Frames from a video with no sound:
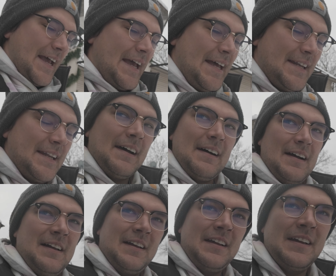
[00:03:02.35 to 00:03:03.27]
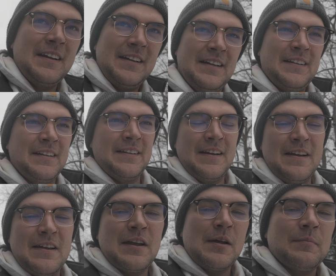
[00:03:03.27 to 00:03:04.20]
And
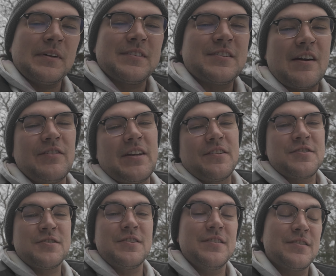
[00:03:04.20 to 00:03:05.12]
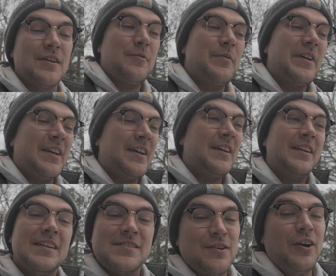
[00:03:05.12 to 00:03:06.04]
about to drive it down the street so we
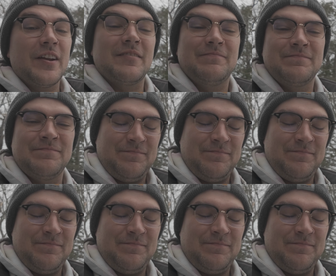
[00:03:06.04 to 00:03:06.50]
can get started.